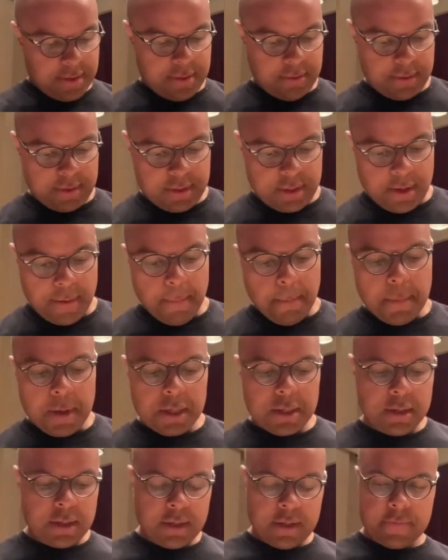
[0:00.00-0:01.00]
sounds like I may
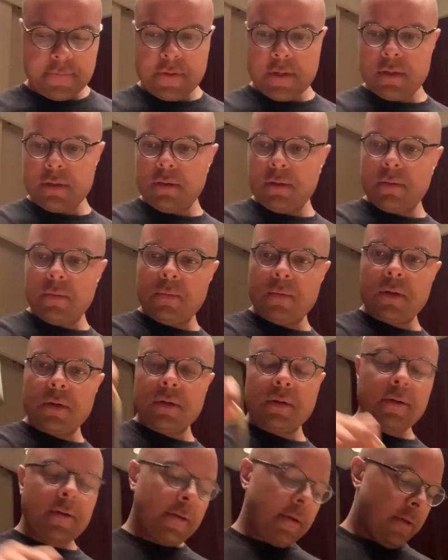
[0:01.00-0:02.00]
not have got all the
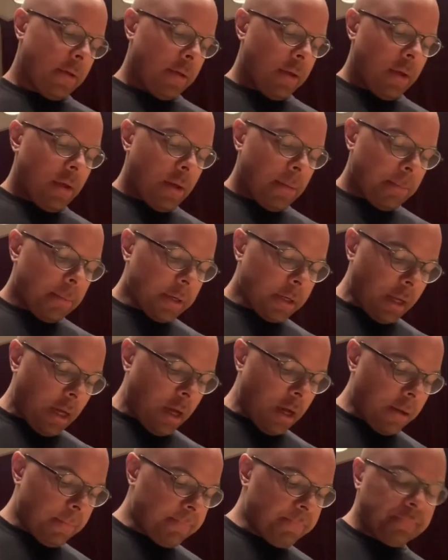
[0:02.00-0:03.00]
water. But
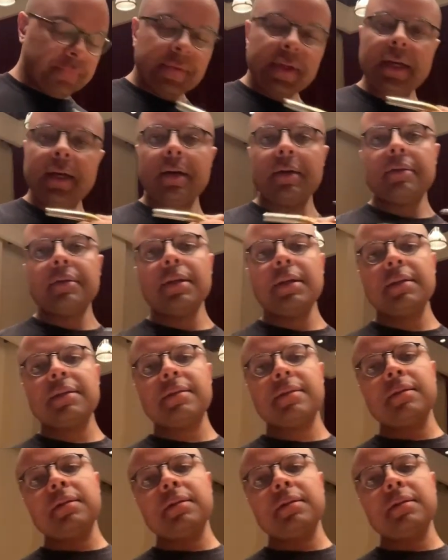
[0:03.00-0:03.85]
um, yeah, nice and